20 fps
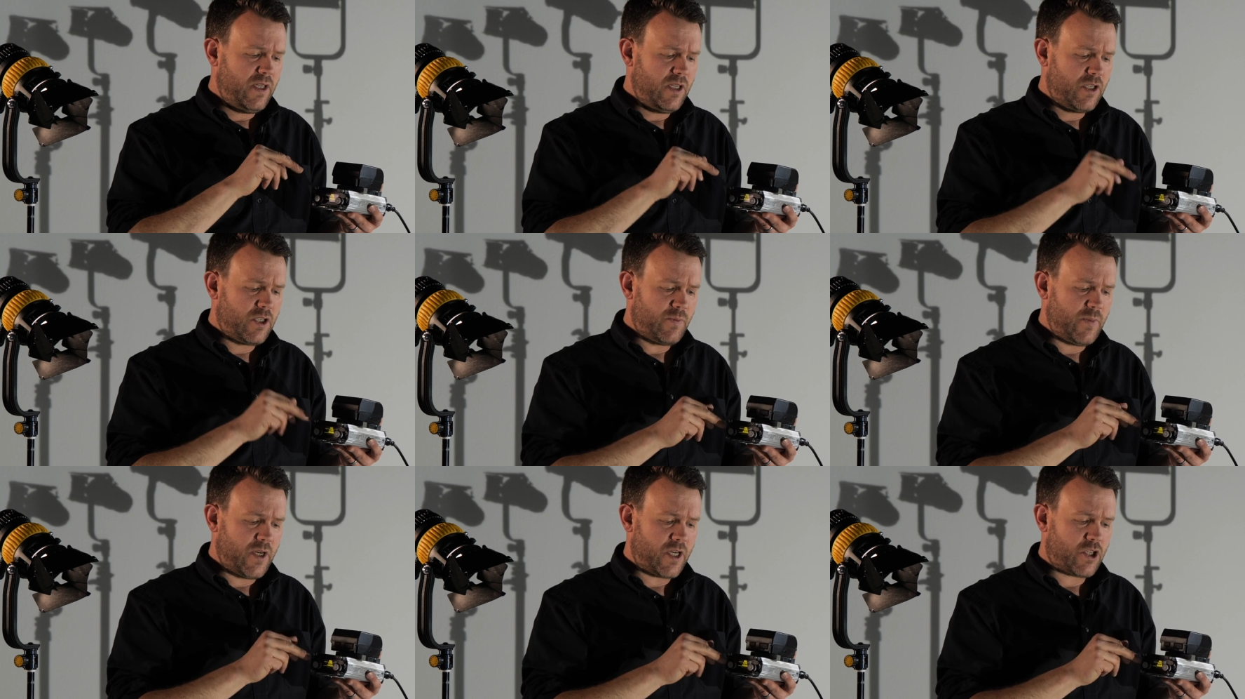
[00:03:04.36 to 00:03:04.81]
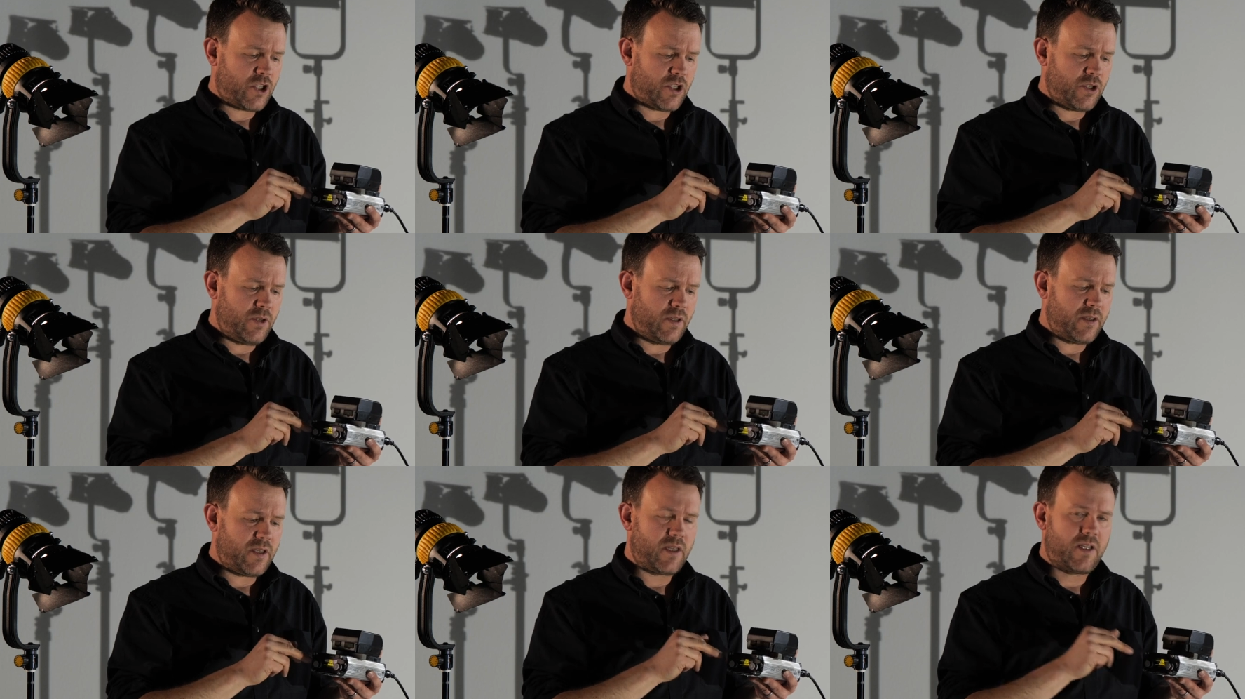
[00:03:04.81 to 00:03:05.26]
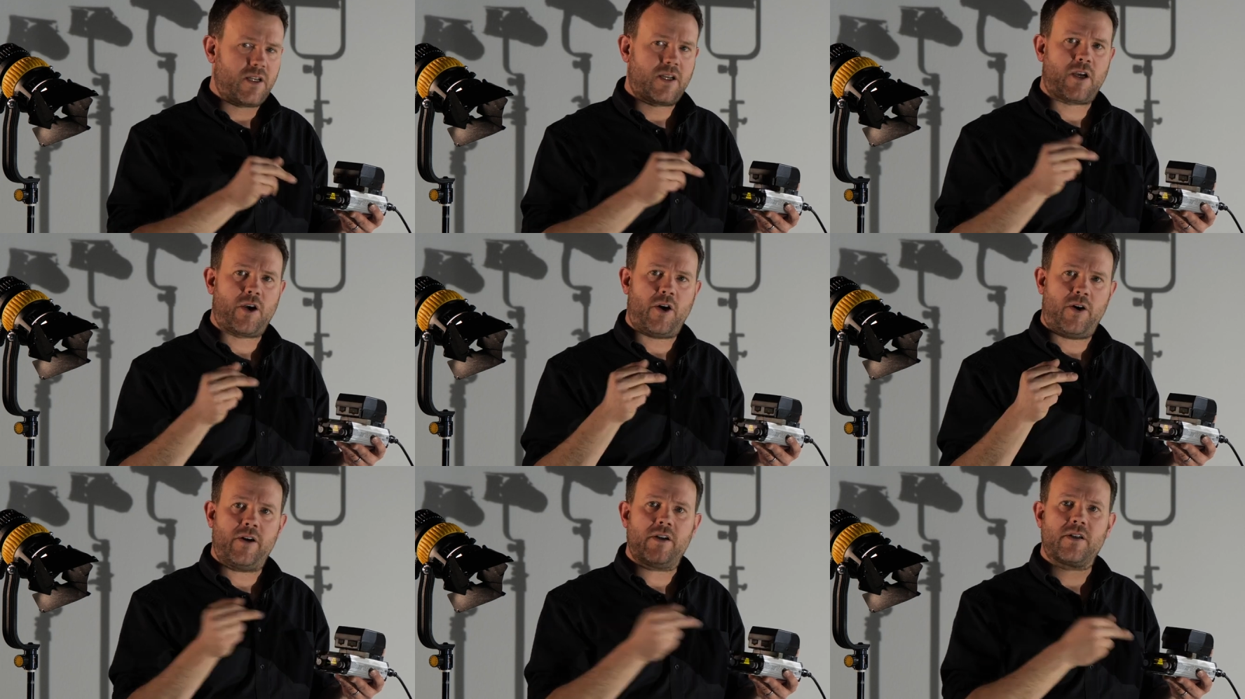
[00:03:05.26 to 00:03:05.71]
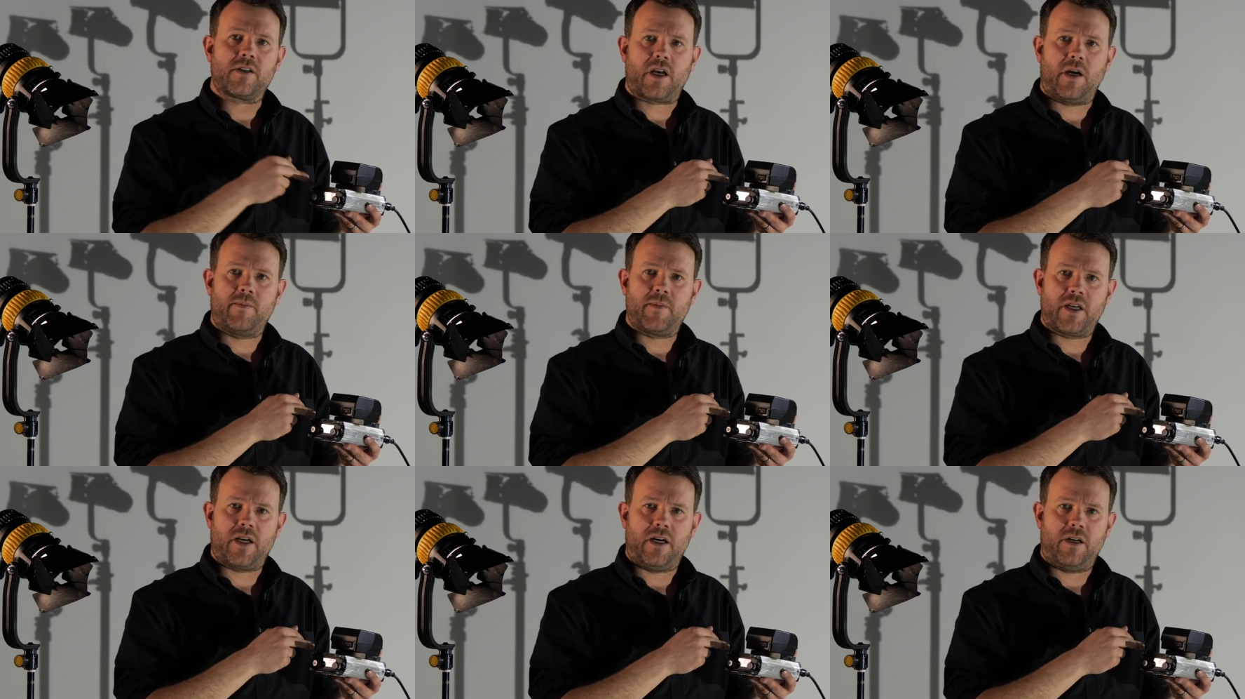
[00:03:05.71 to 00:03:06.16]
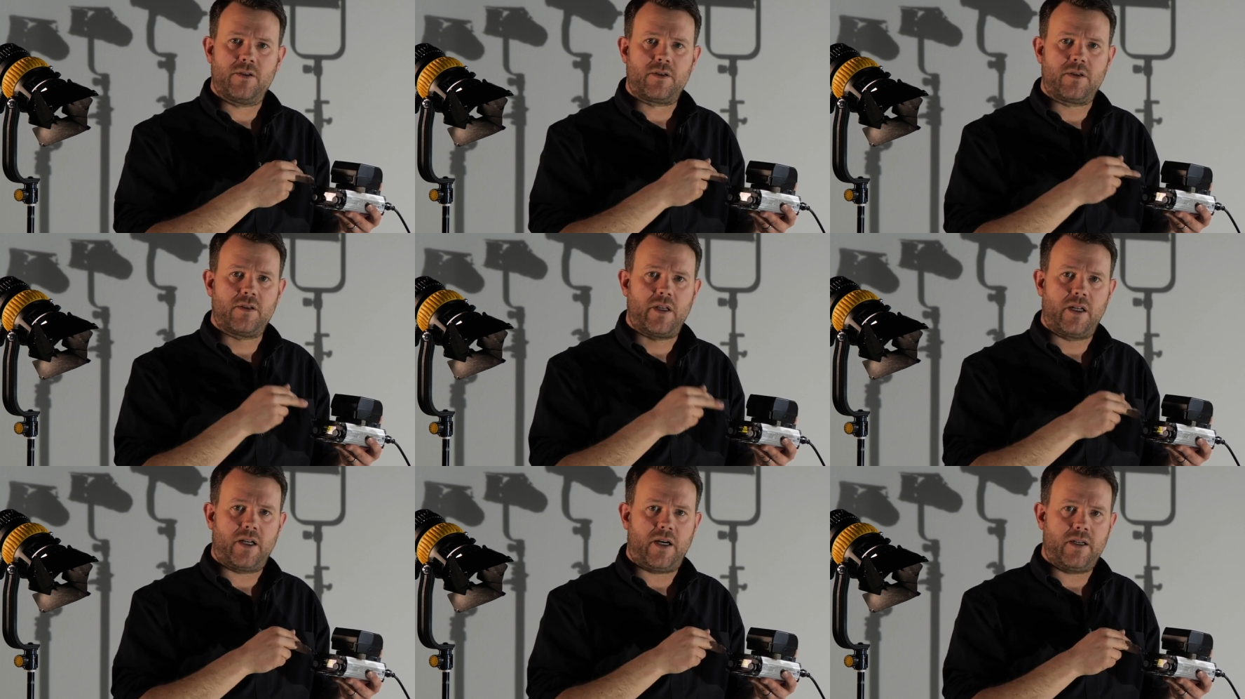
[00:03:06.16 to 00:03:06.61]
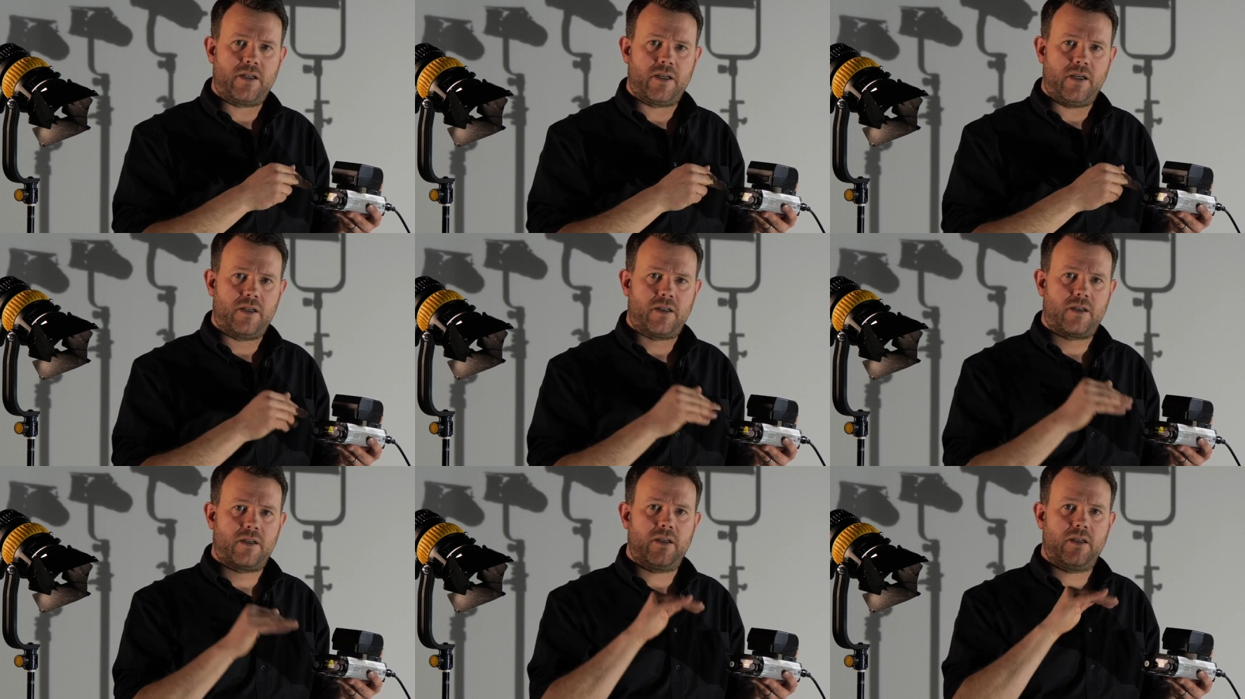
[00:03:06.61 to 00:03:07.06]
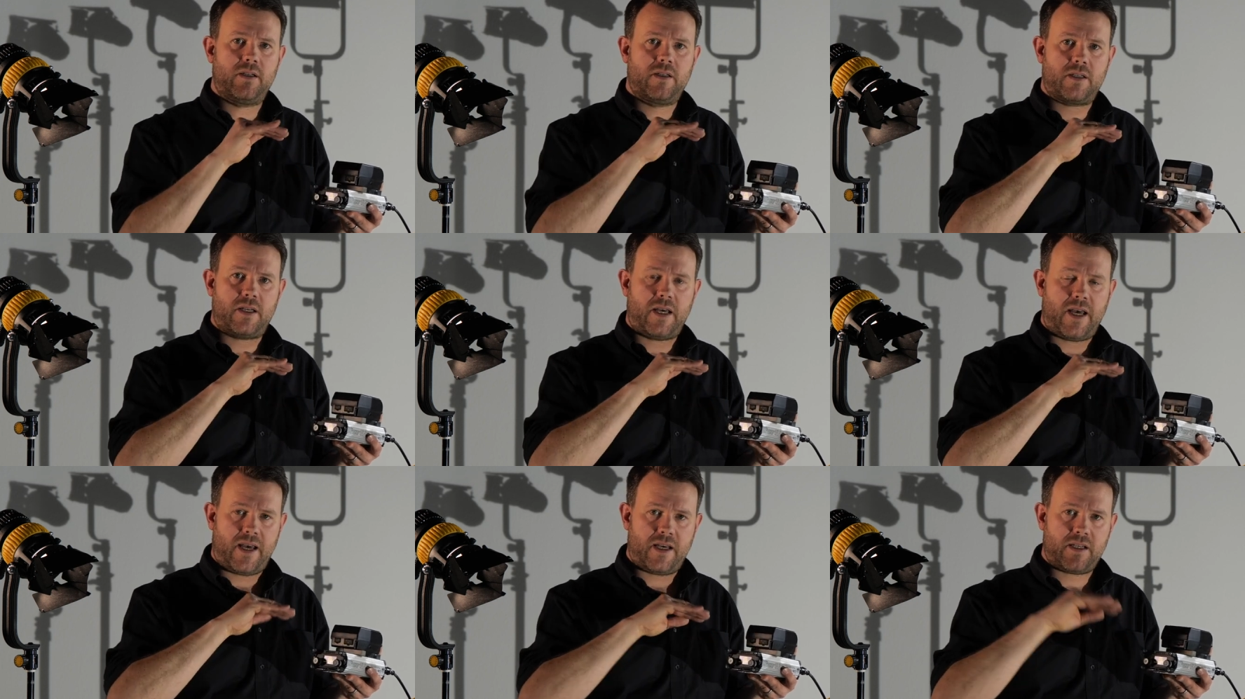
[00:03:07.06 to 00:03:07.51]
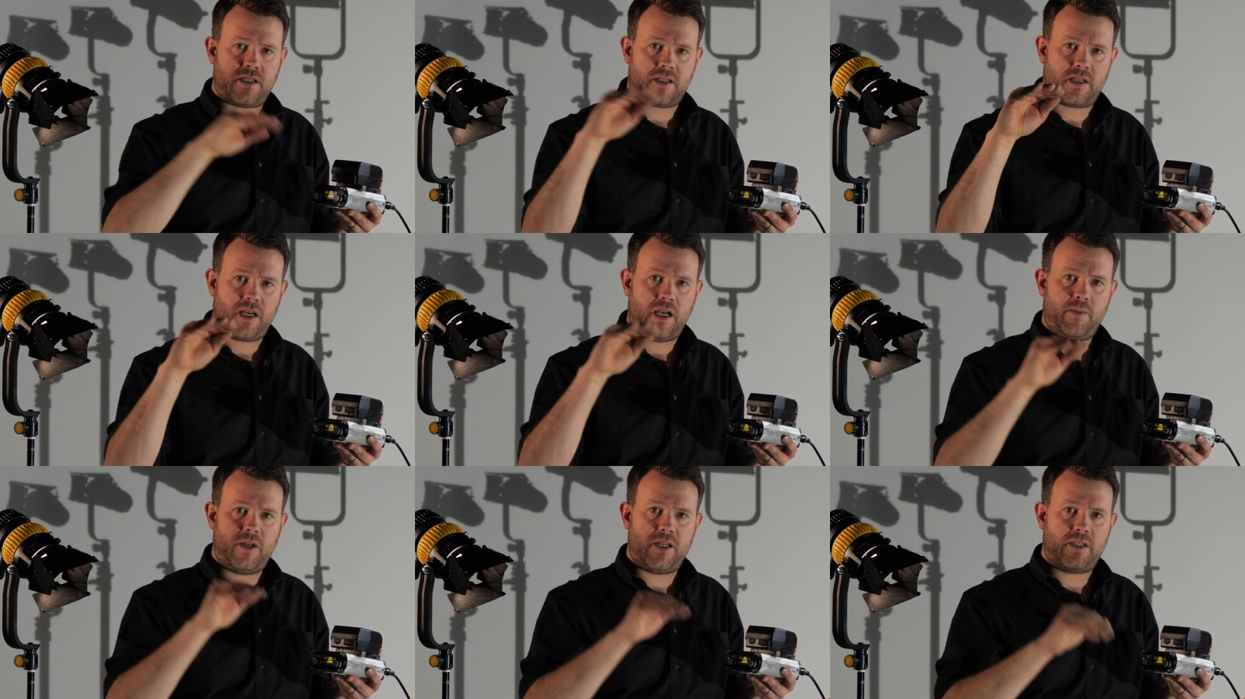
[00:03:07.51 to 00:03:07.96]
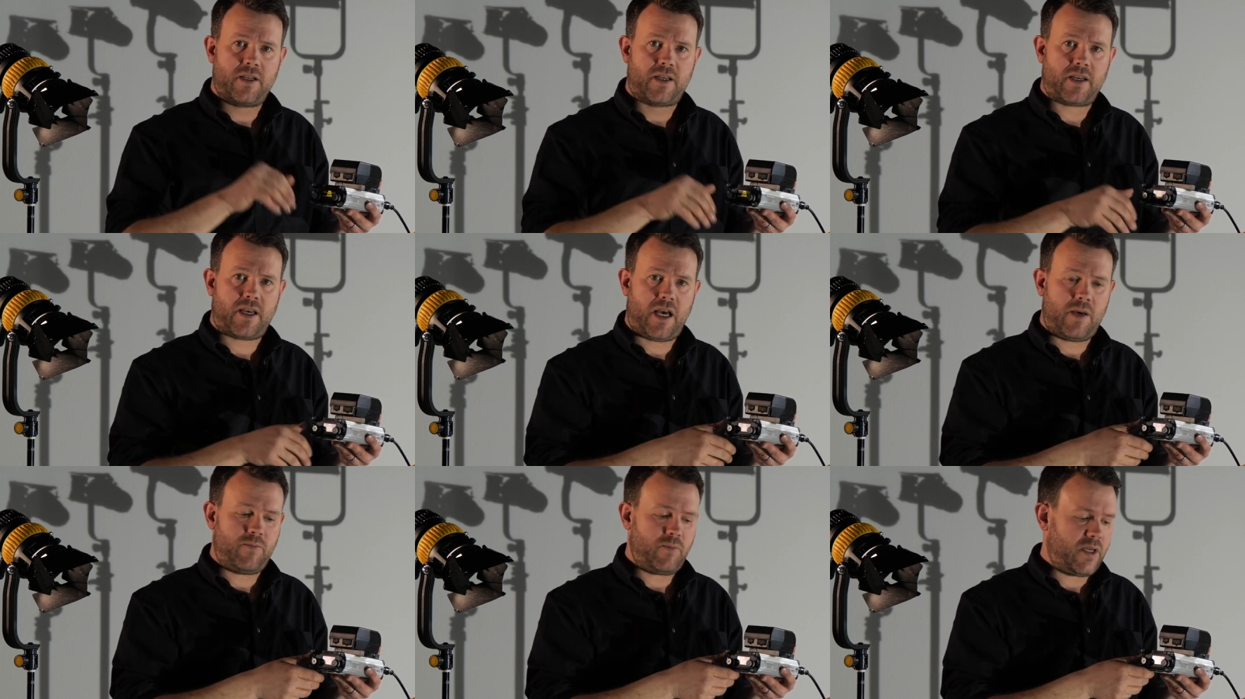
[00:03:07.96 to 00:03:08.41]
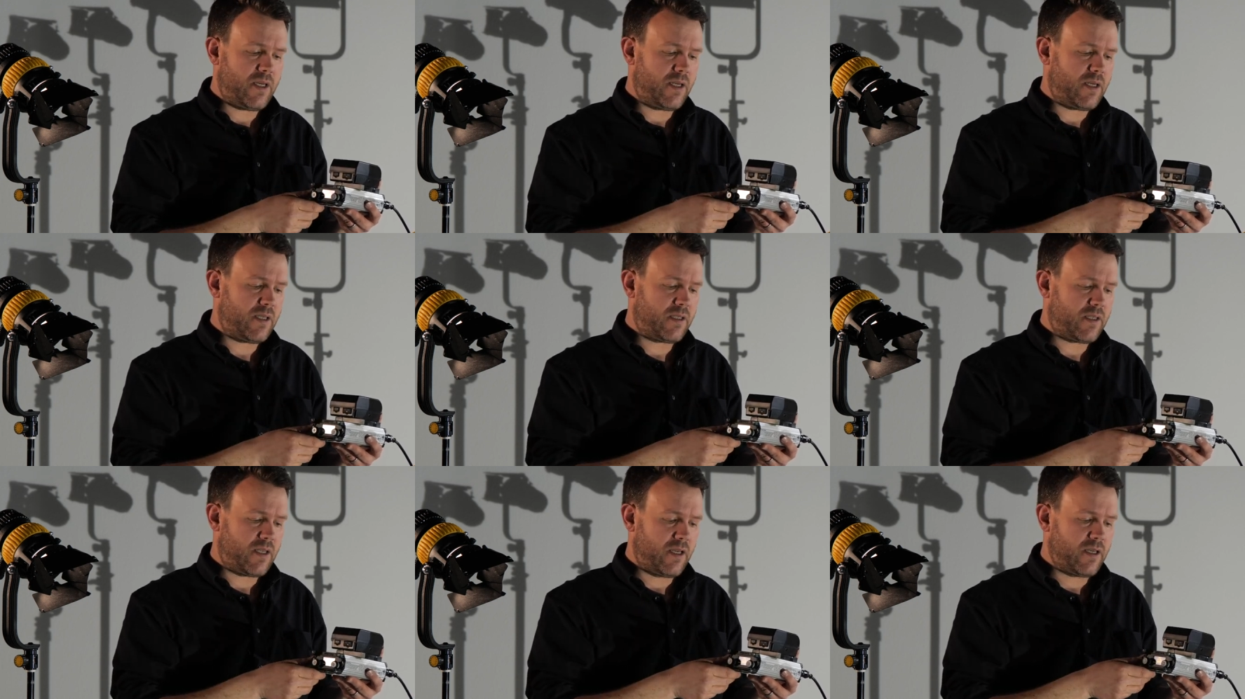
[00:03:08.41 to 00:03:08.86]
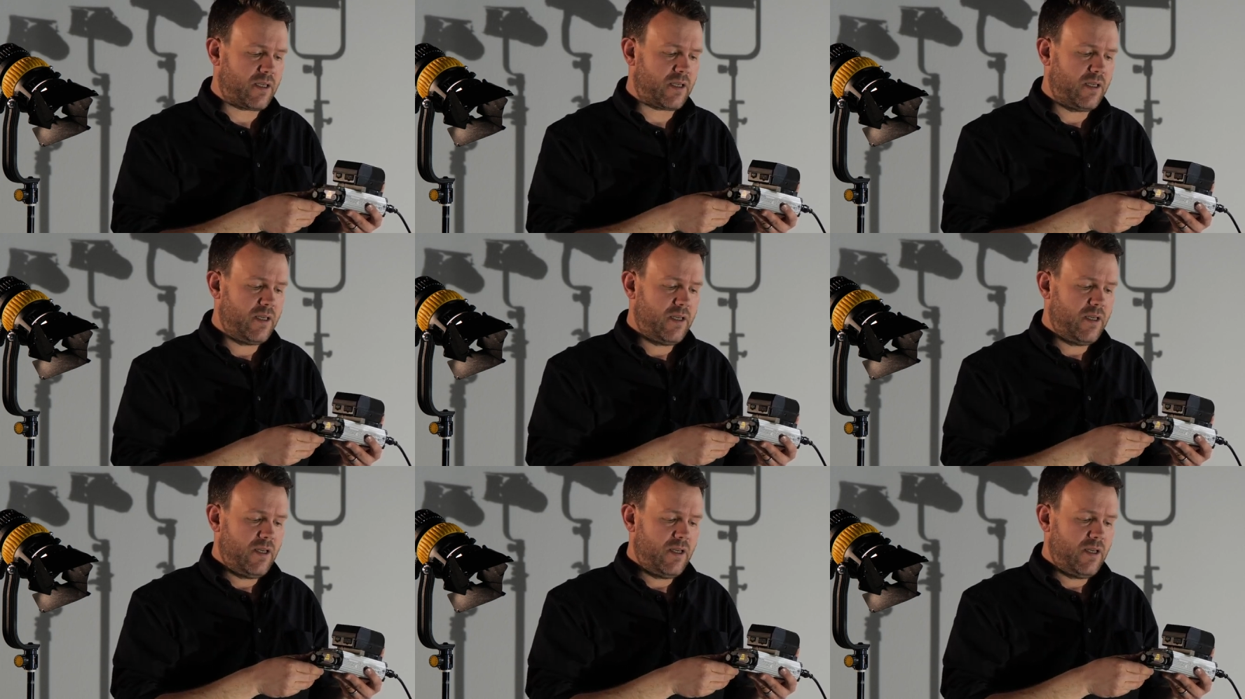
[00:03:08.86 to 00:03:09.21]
need to make sure that the current coming out to the lighthead is as stable as it can be. And I think